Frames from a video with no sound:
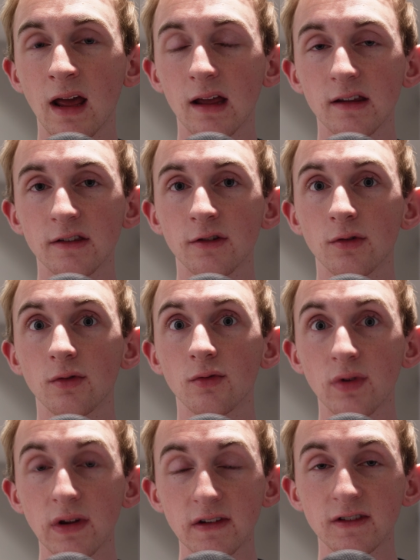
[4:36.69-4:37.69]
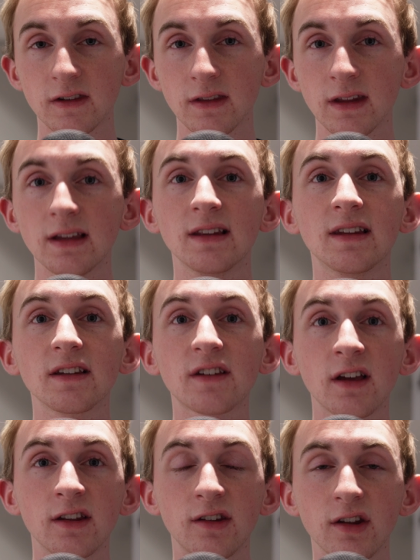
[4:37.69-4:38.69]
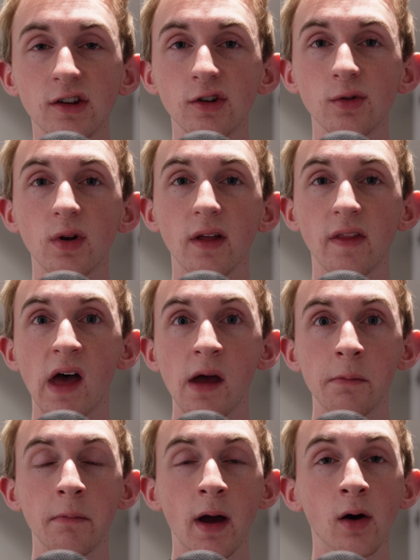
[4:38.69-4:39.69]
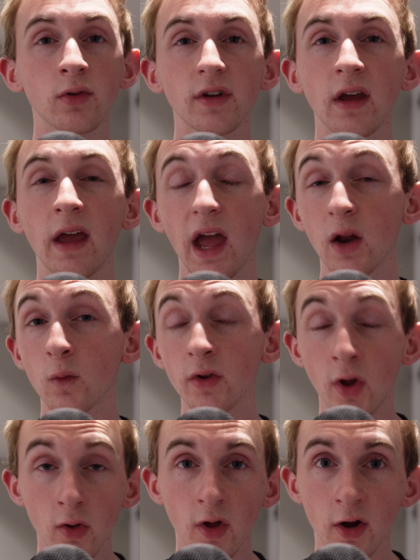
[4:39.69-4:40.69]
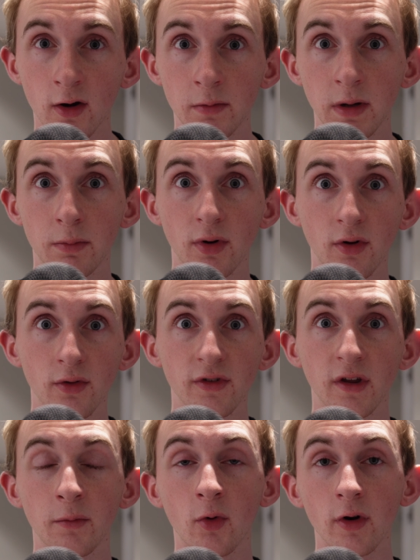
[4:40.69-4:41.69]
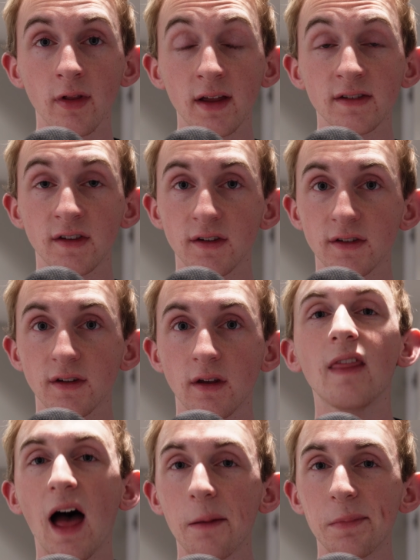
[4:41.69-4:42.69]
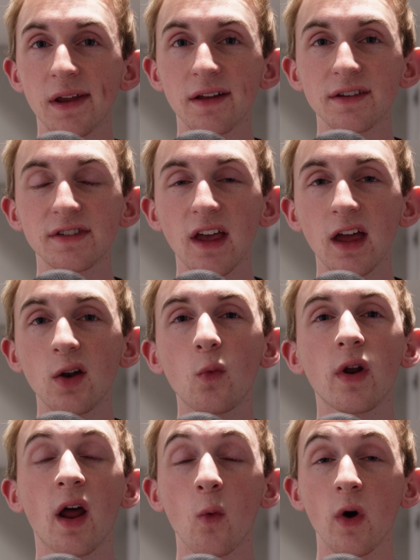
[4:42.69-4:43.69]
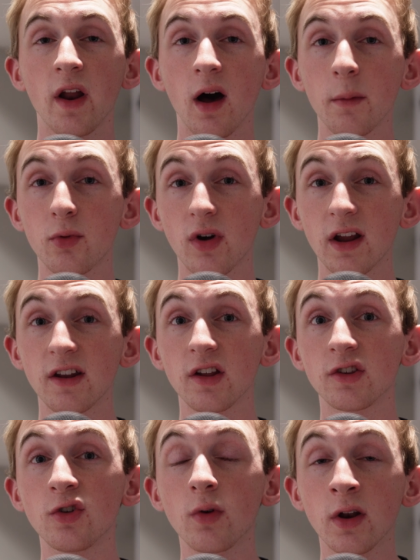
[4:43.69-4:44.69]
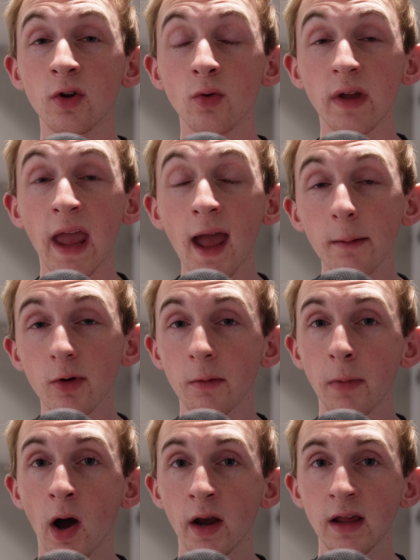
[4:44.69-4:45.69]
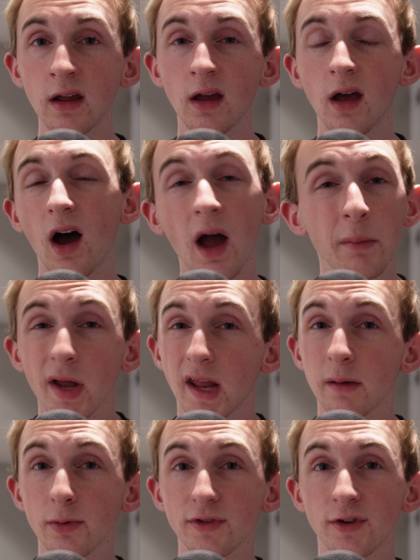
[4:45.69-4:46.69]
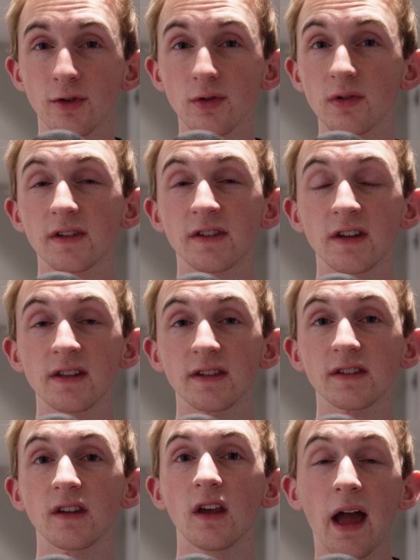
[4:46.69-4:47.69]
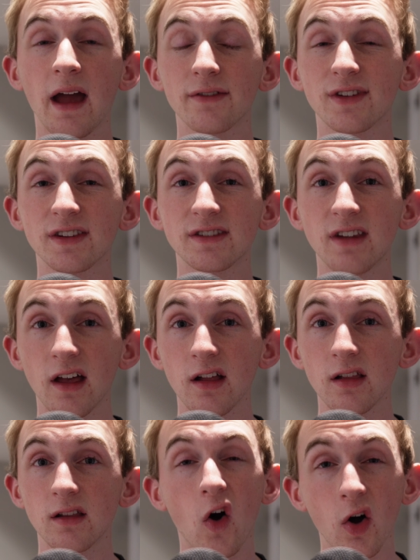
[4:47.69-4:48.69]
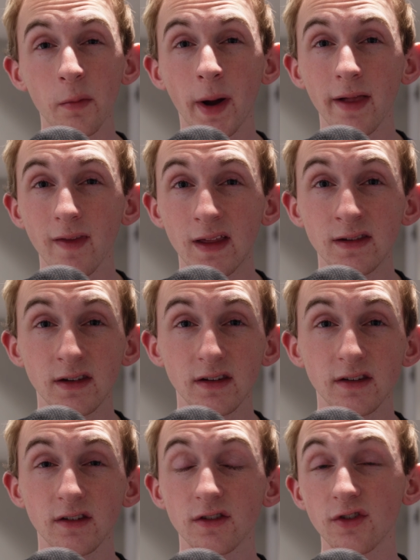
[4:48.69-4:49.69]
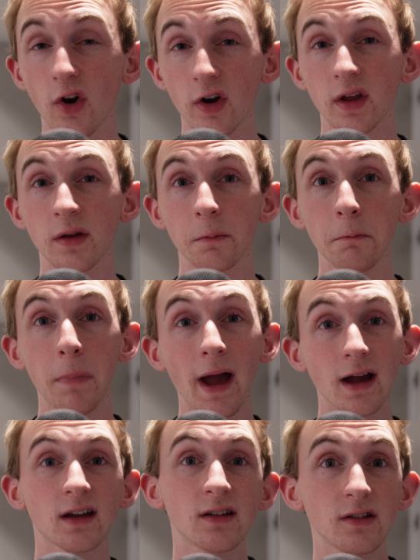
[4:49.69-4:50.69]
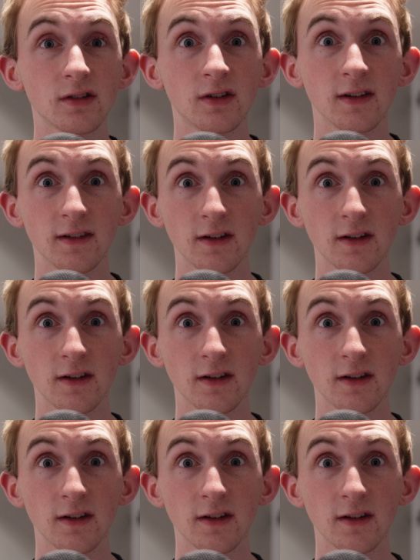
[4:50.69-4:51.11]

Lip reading: has recently discontinued the M mount and will no longer be producing more lenses. That being said, when I want to upgrade to a new camera body, I'm unable to, since I have to sell all my lenses, starting back to